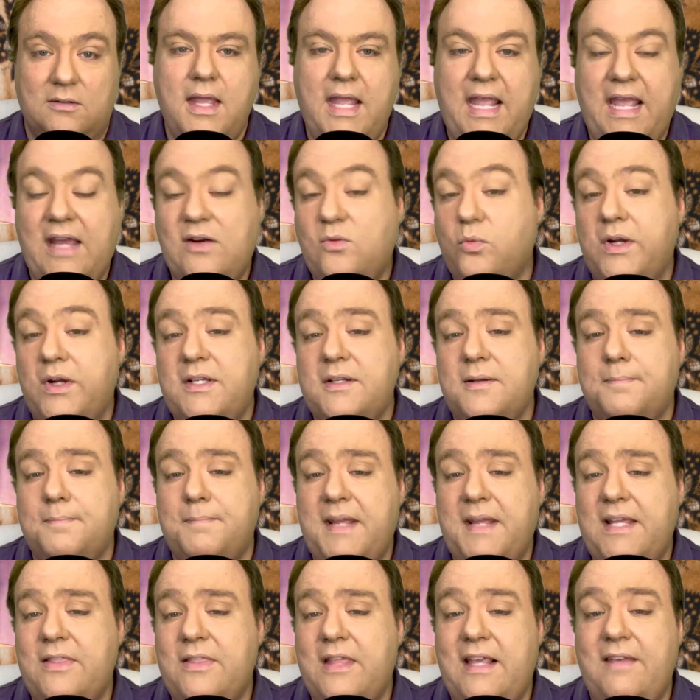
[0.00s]
It wouldn't
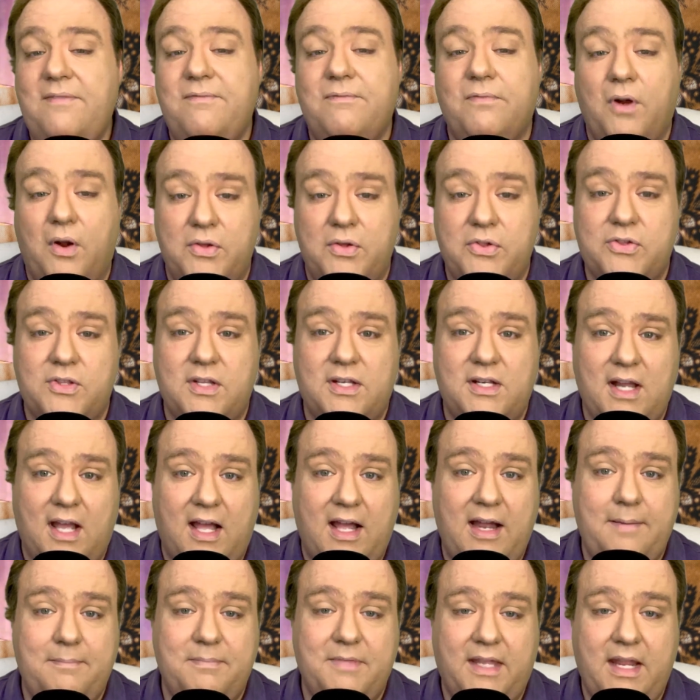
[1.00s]
be the first
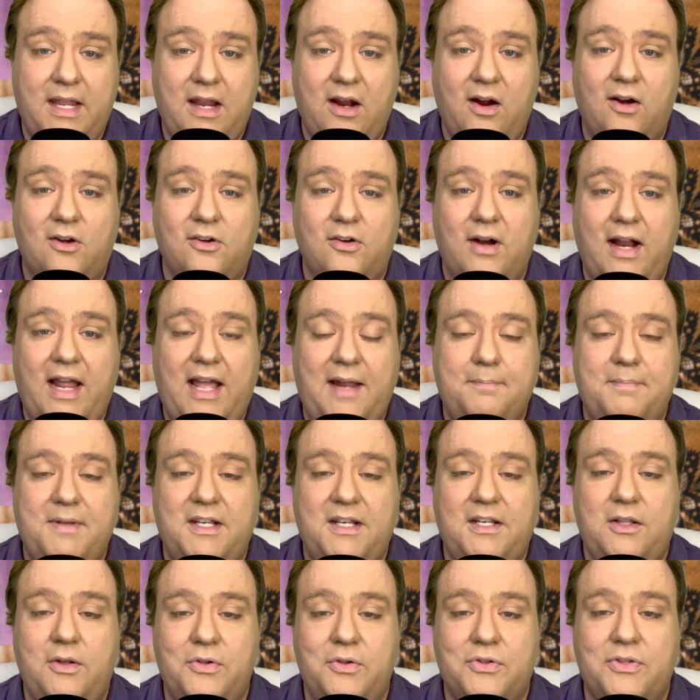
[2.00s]
time the character had
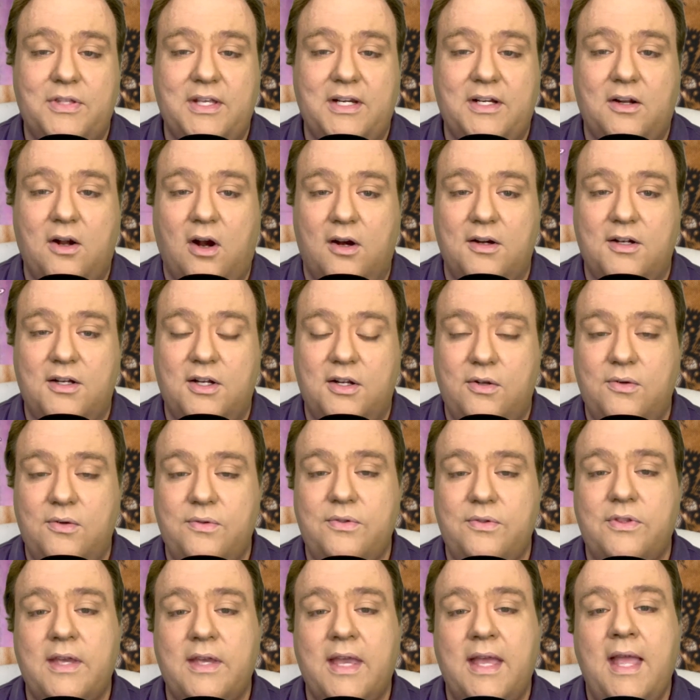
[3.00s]
been used in
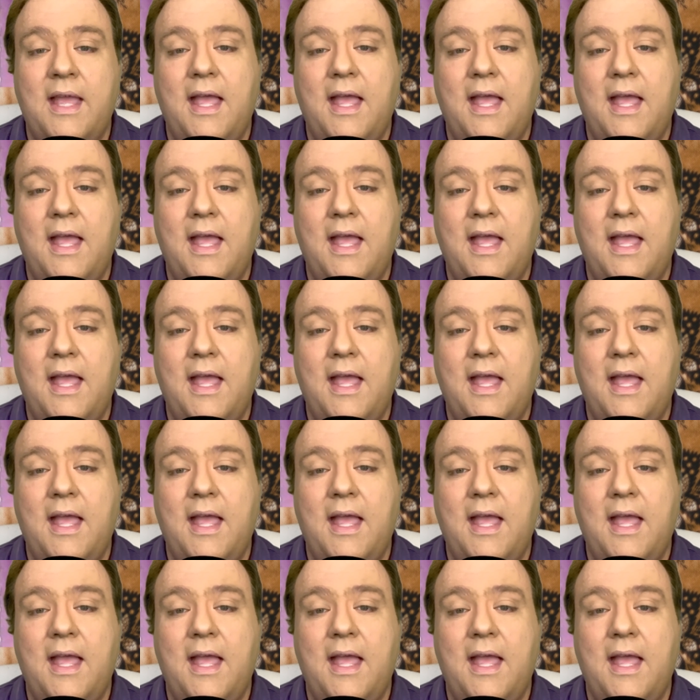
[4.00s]
cartoons,